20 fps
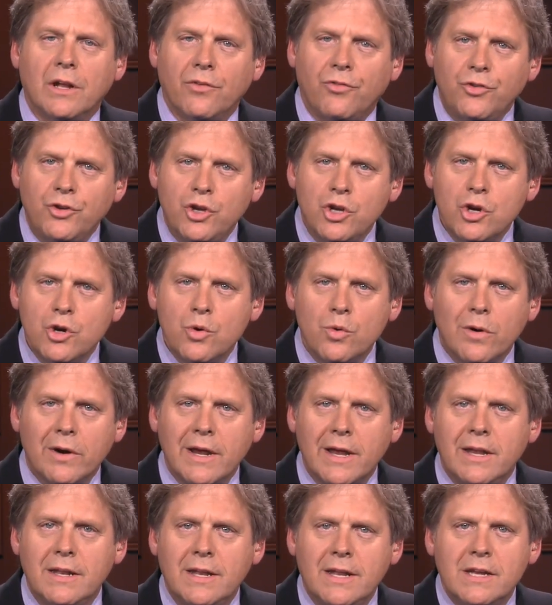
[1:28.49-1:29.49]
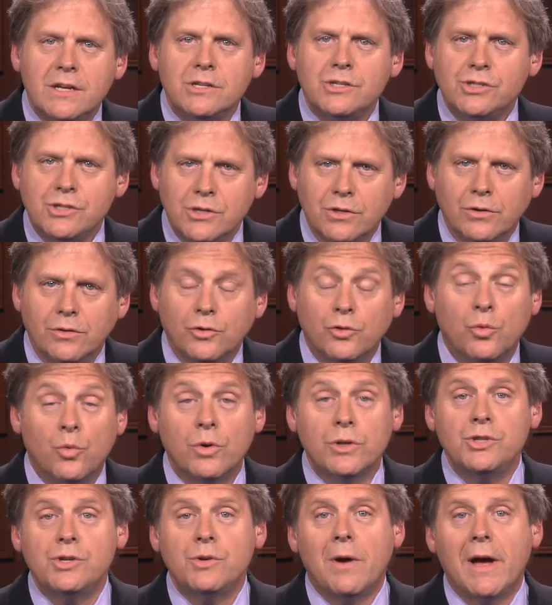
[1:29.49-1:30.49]
If you were in his shoes,
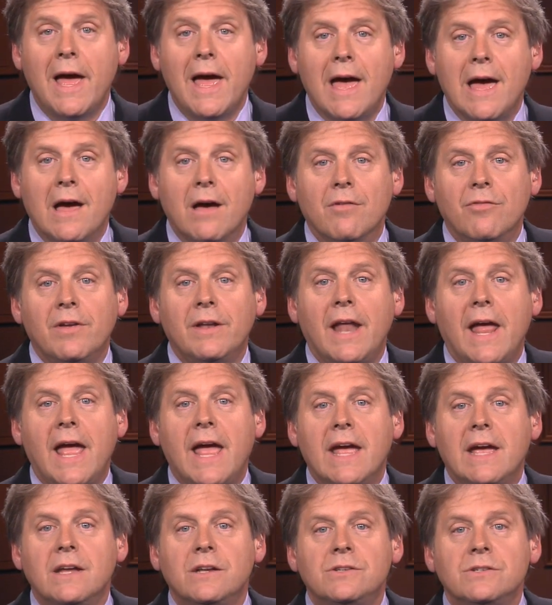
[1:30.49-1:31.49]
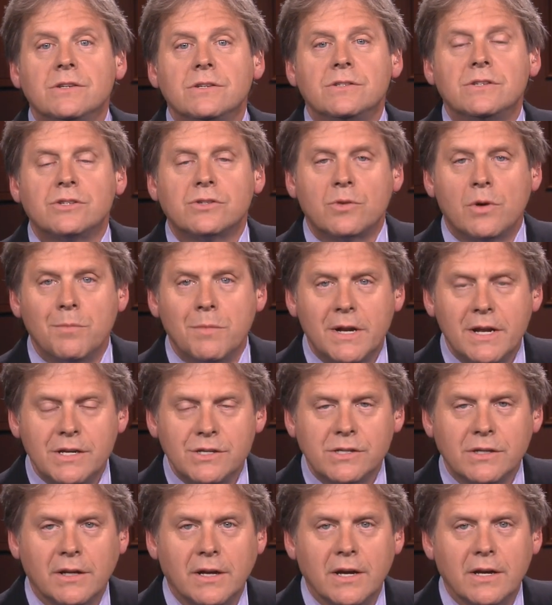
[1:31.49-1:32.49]
would you have an age
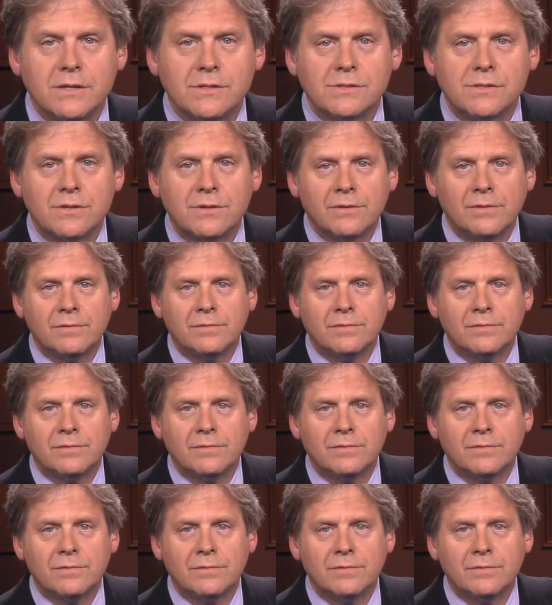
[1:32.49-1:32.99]
discrimination case?